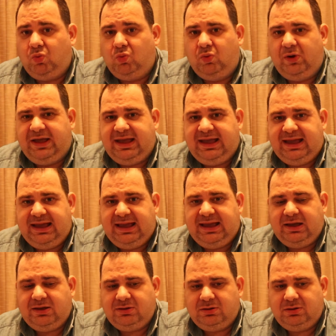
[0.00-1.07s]

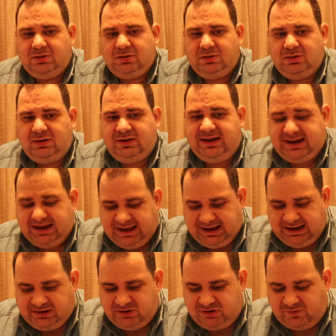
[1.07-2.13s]
we
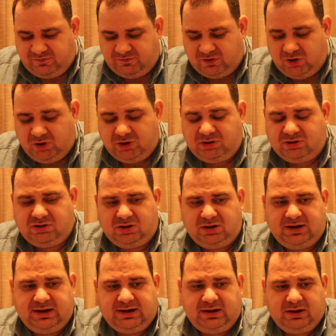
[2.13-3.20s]
need to focus
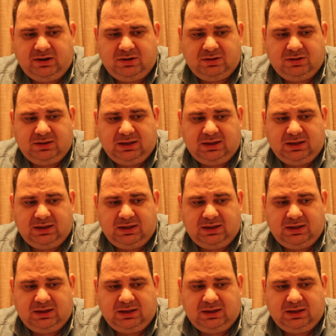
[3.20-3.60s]
on